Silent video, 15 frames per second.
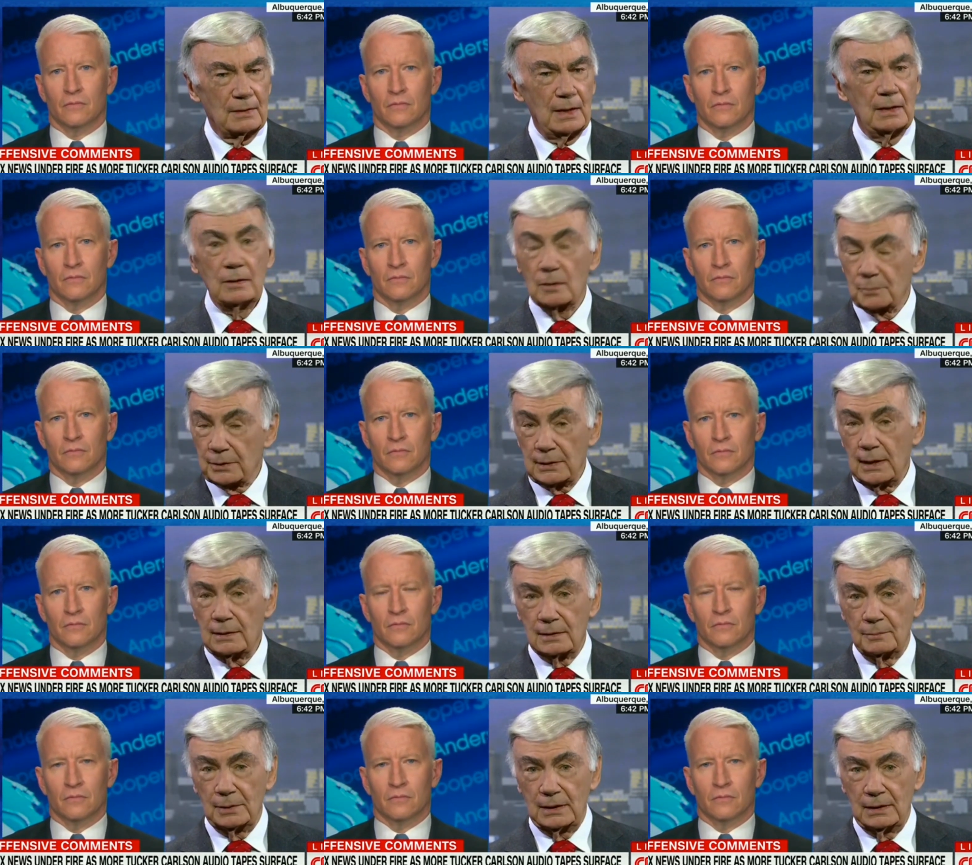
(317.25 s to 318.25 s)
Speaker 1: They don't
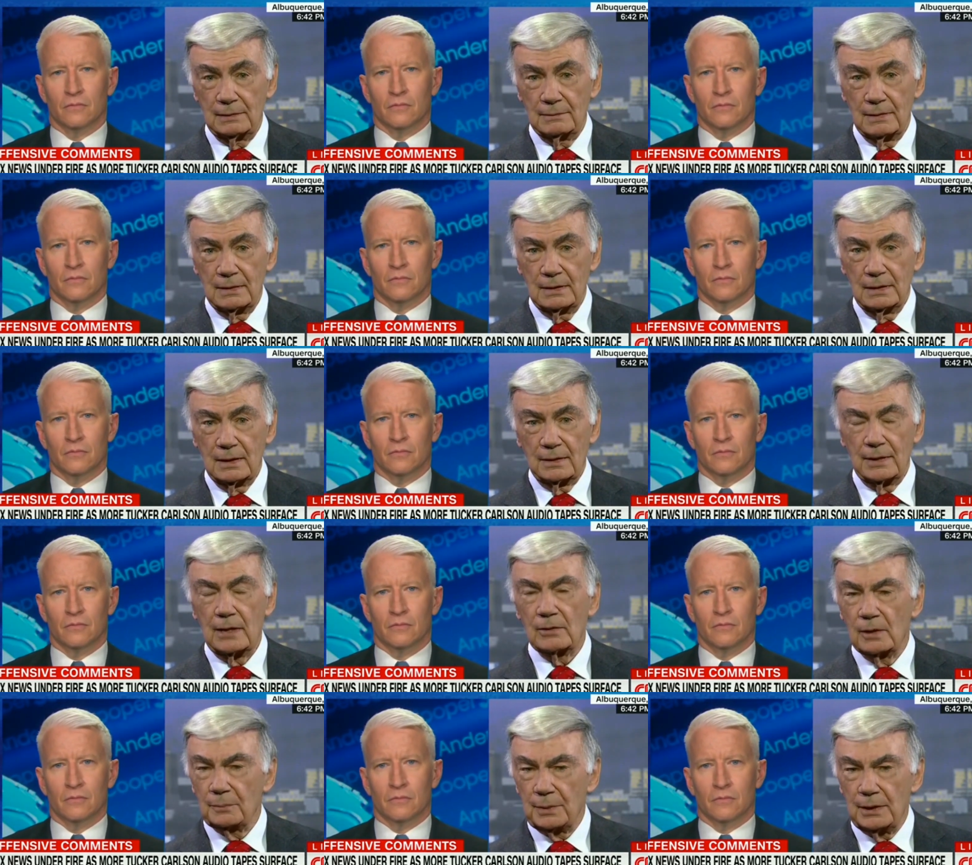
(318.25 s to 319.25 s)
pretend to be.
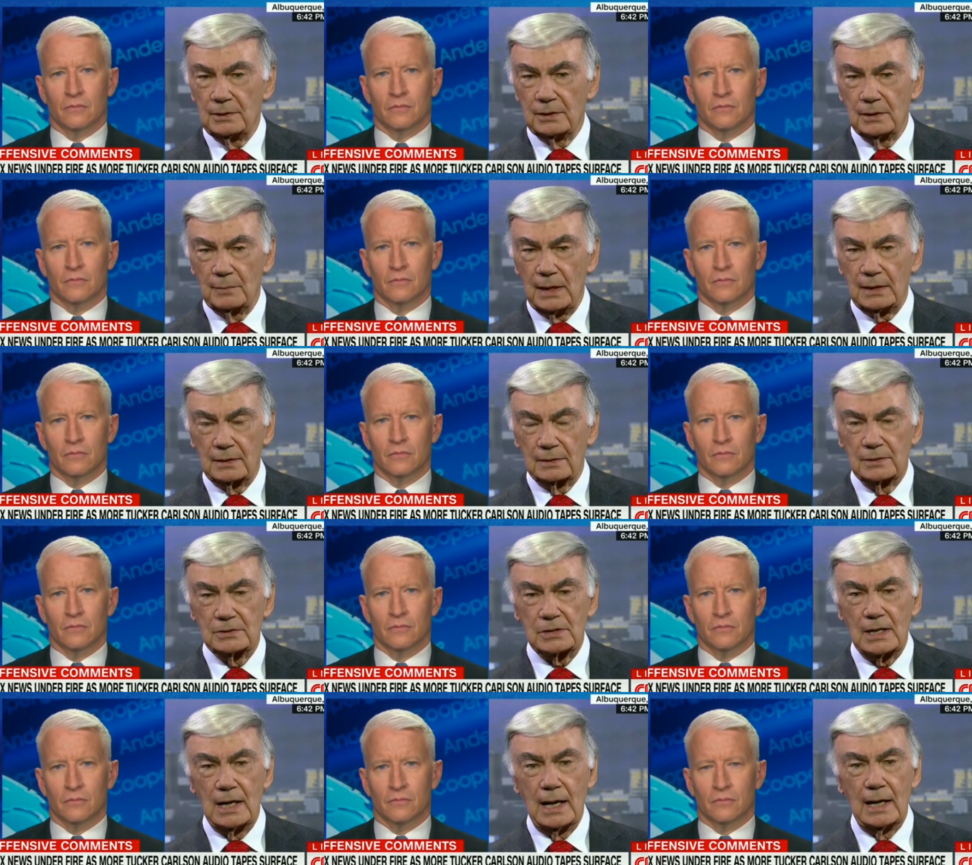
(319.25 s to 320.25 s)
They are opinion
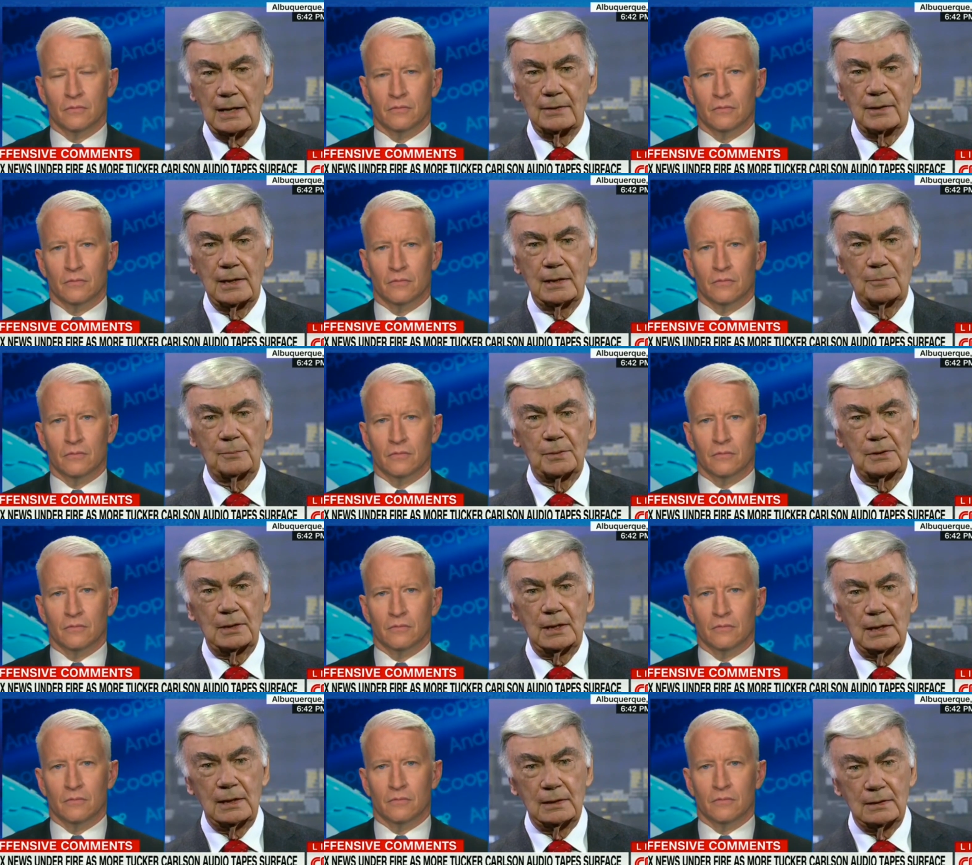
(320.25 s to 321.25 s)
makers, and they
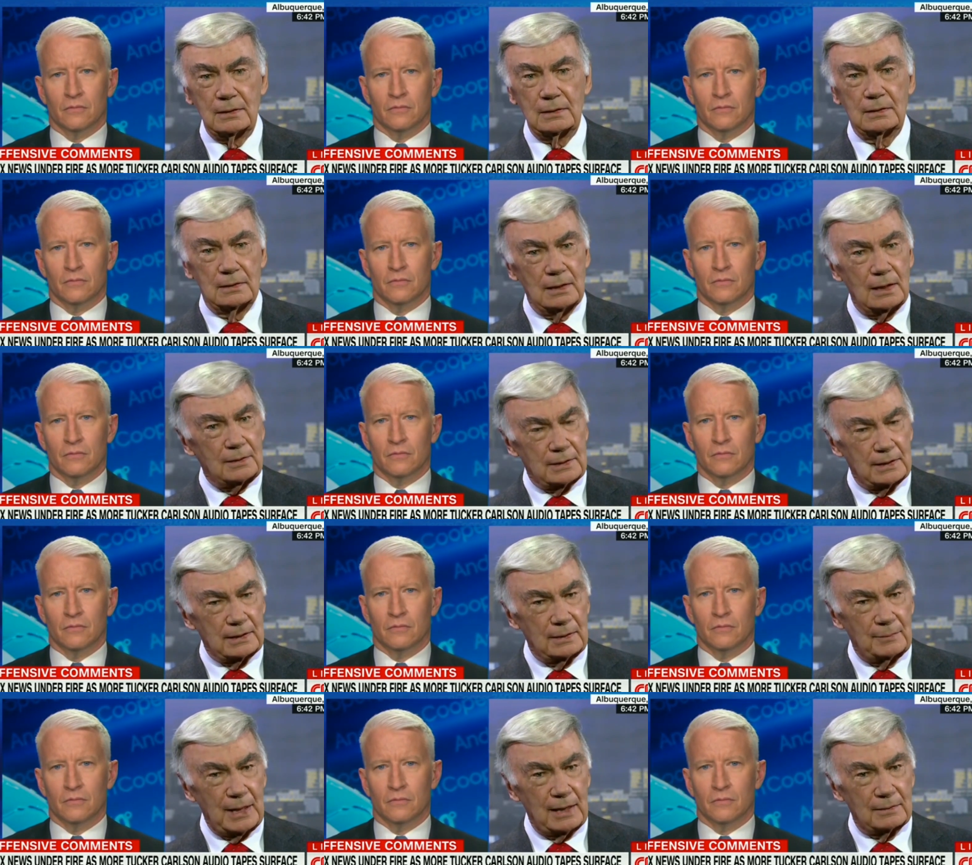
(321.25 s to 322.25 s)
pretend
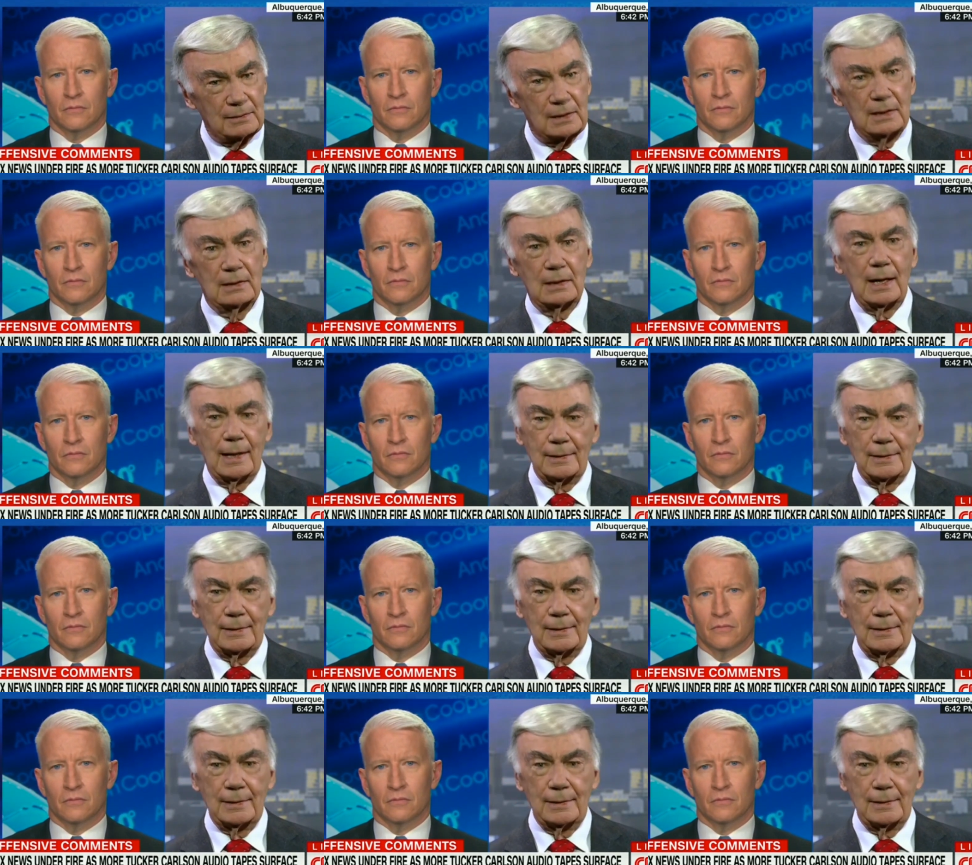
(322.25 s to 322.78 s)
nothing about,